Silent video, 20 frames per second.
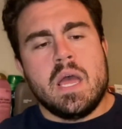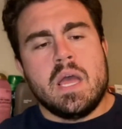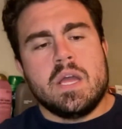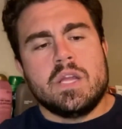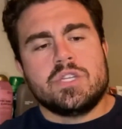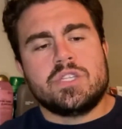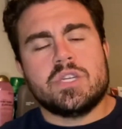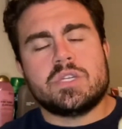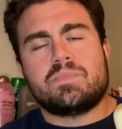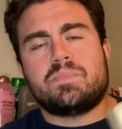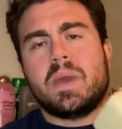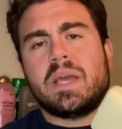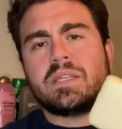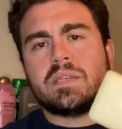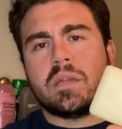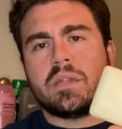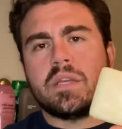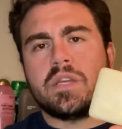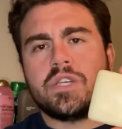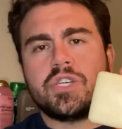just based
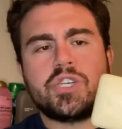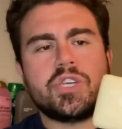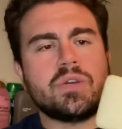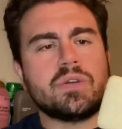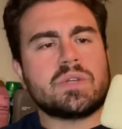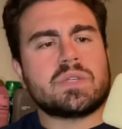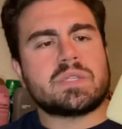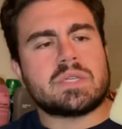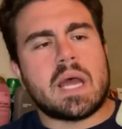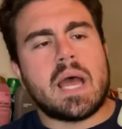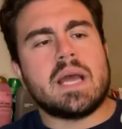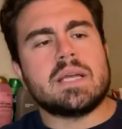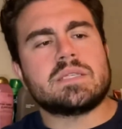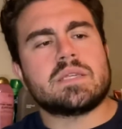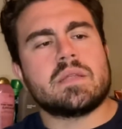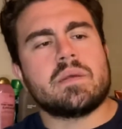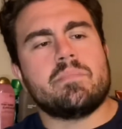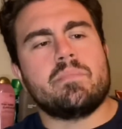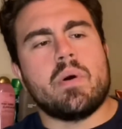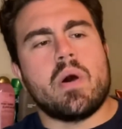on the sheer size of
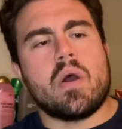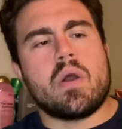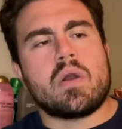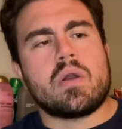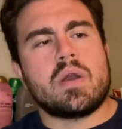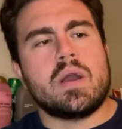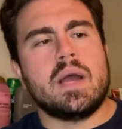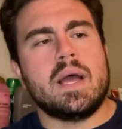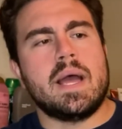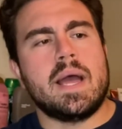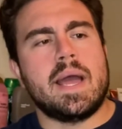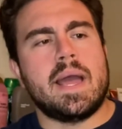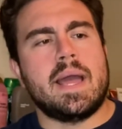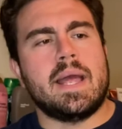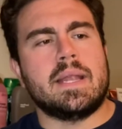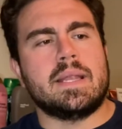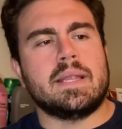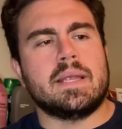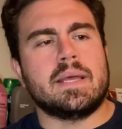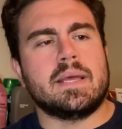the bar
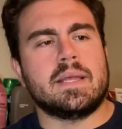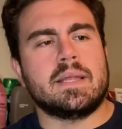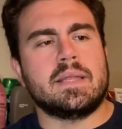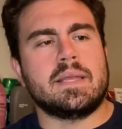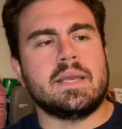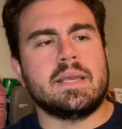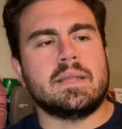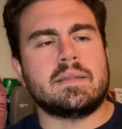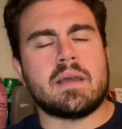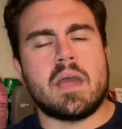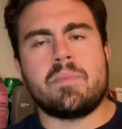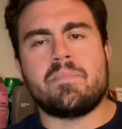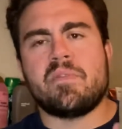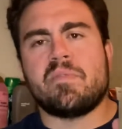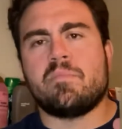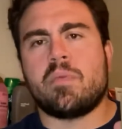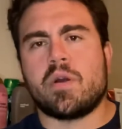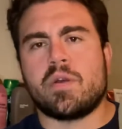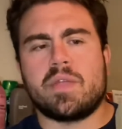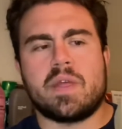and the type of
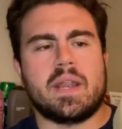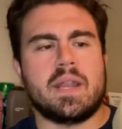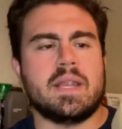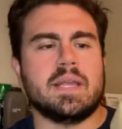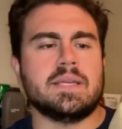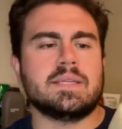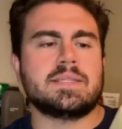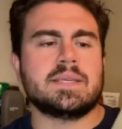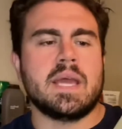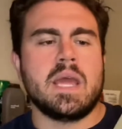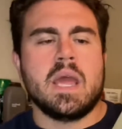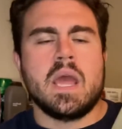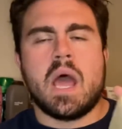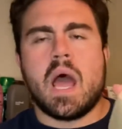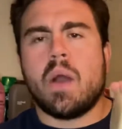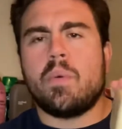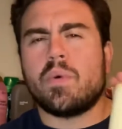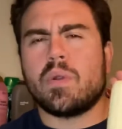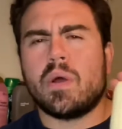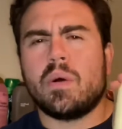bar that it is,
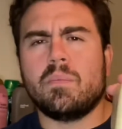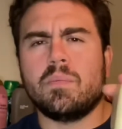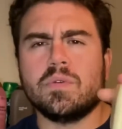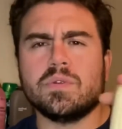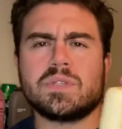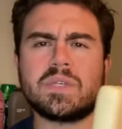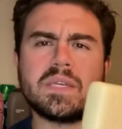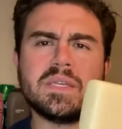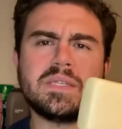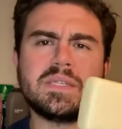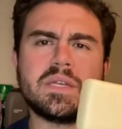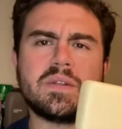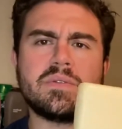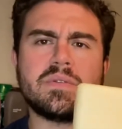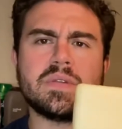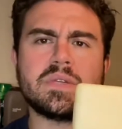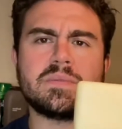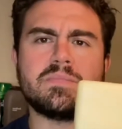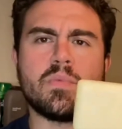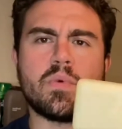I would almost consider
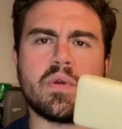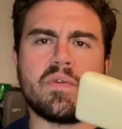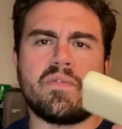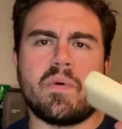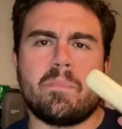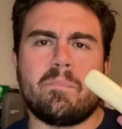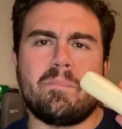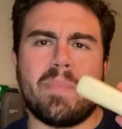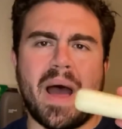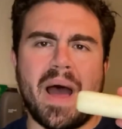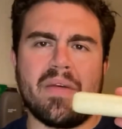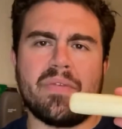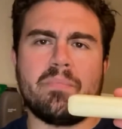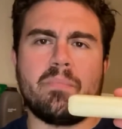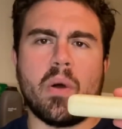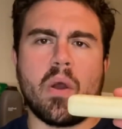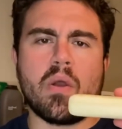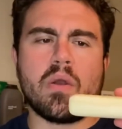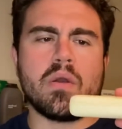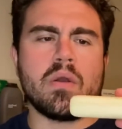this more of a bath
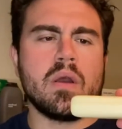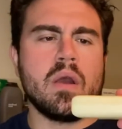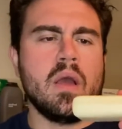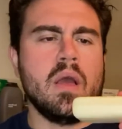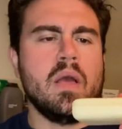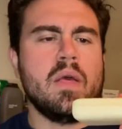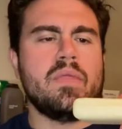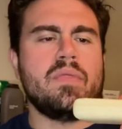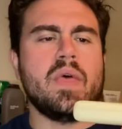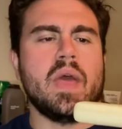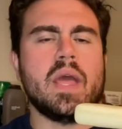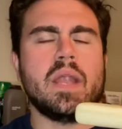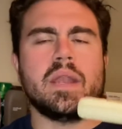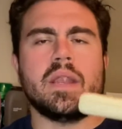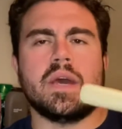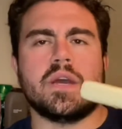bar than a